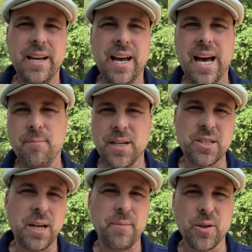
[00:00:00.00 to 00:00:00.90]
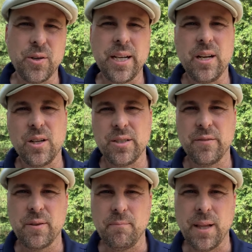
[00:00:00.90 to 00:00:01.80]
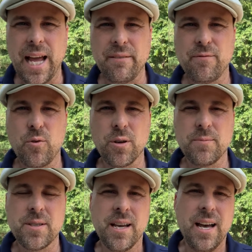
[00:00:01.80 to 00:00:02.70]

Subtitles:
how much I'm earning on different platforms.